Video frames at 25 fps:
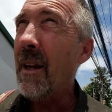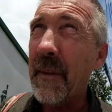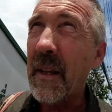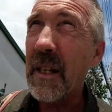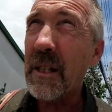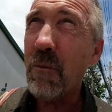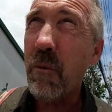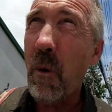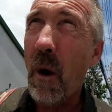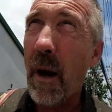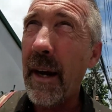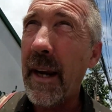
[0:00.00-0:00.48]

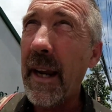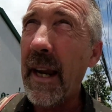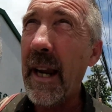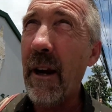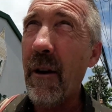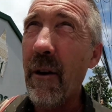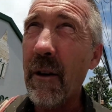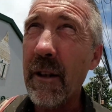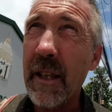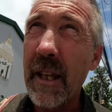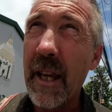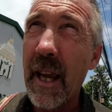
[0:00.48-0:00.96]
This one
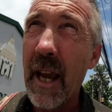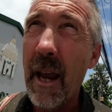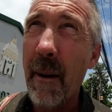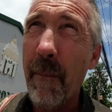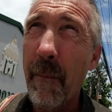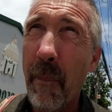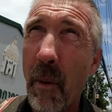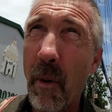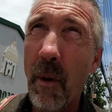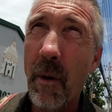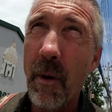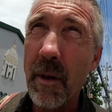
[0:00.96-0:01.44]
here at the
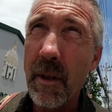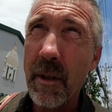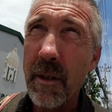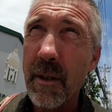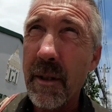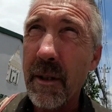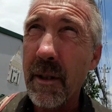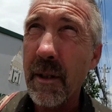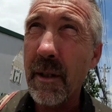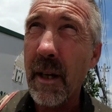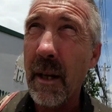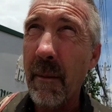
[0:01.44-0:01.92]
airport
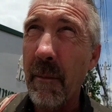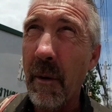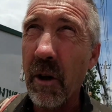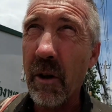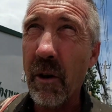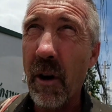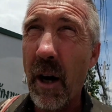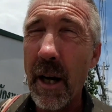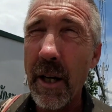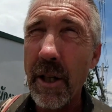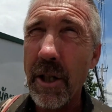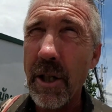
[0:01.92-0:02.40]

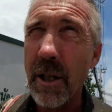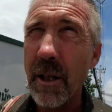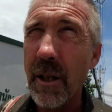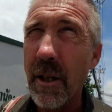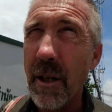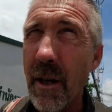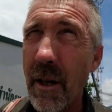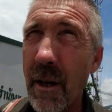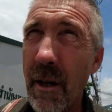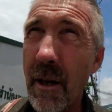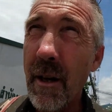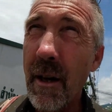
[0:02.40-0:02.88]

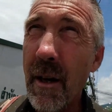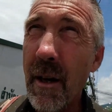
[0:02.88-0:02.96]
immigration,